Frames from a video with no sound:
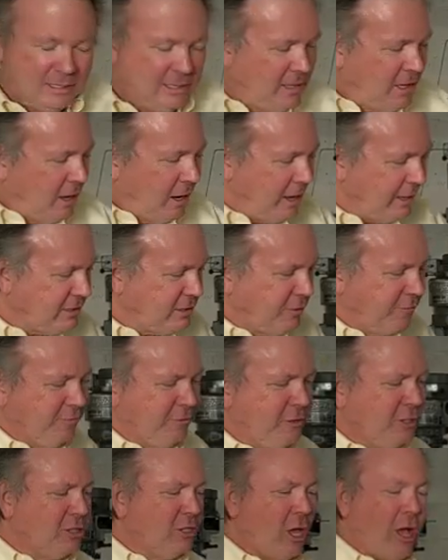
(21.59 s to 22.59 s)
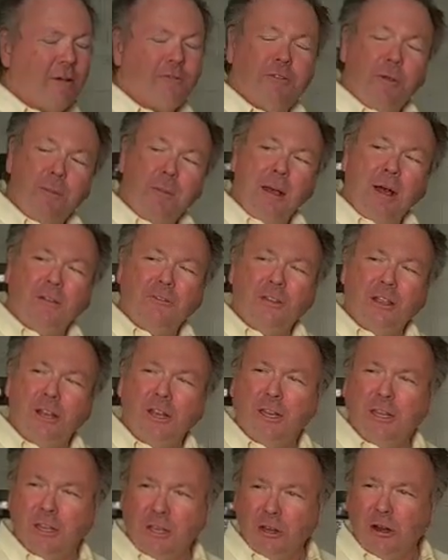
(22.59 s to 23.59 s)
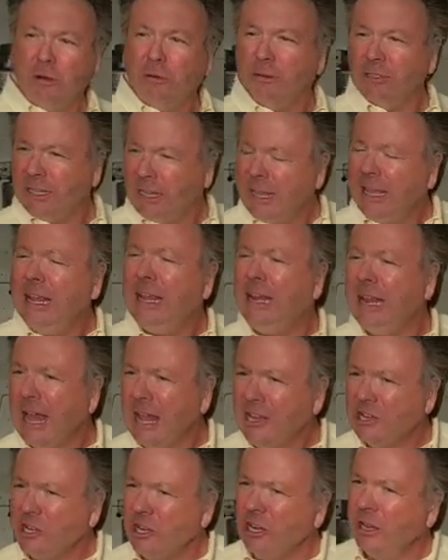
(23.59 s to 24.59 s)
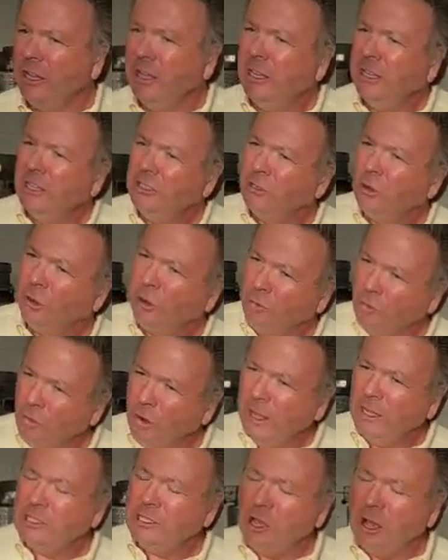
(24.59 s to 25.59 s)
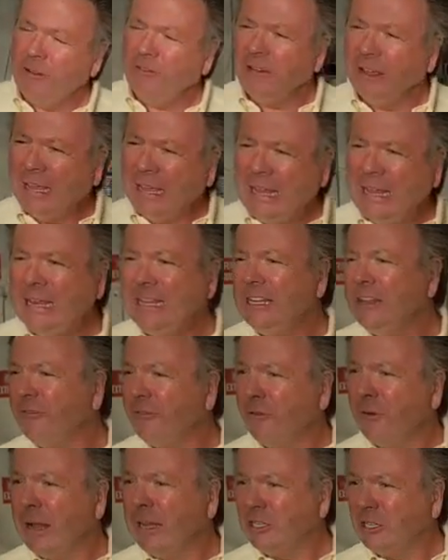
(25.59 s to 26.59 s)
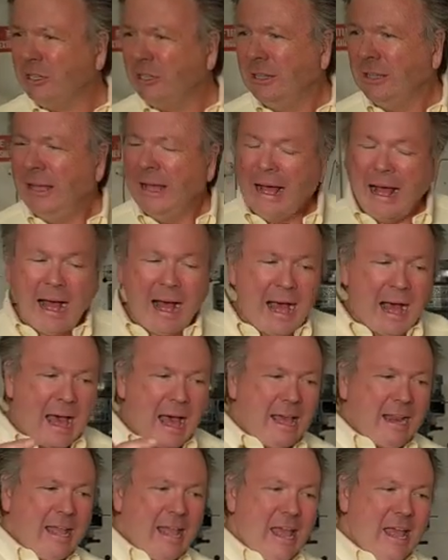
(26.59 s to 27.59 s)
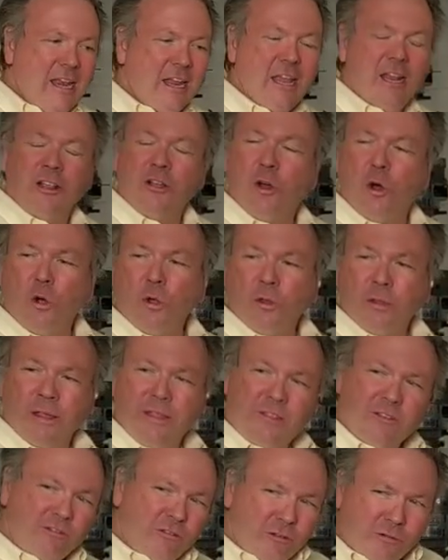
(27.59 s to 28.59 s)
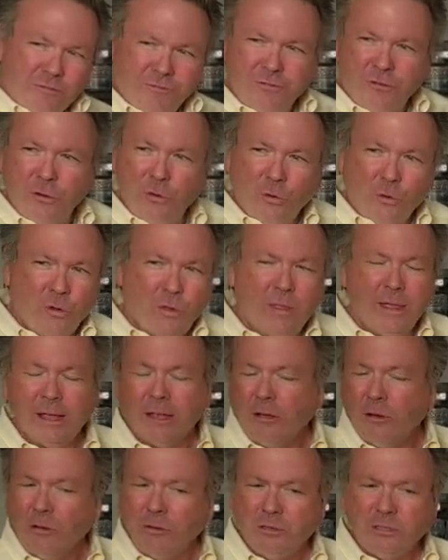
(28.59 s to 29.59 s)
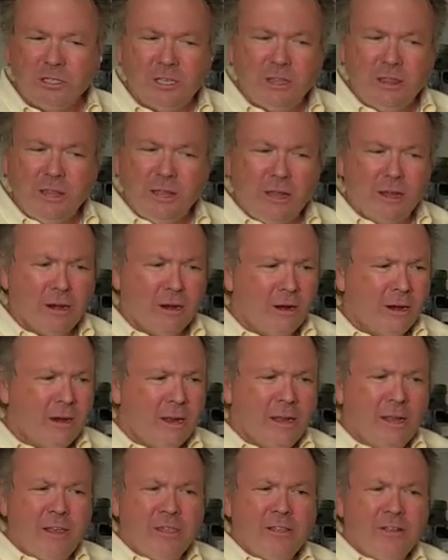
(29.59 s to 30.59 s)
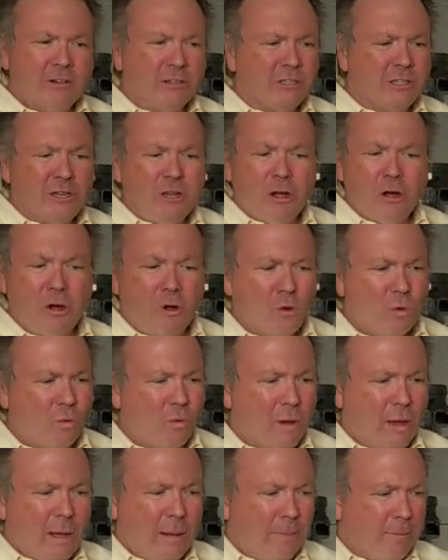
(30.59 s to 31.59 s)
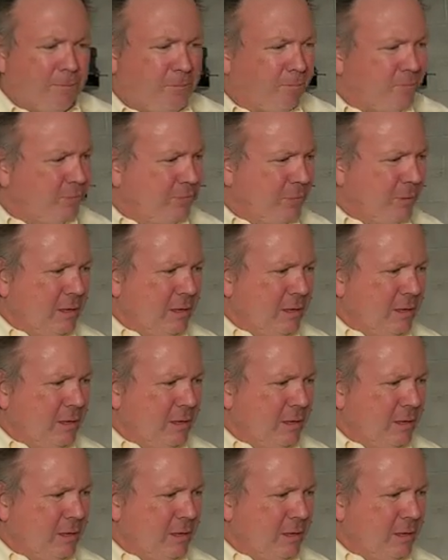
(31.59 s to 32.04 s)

All right, so first off, the Melvin, it's a heat engine. So it runs off a heat differential, hot end and cold end. There's no fuel that goes in there. There's no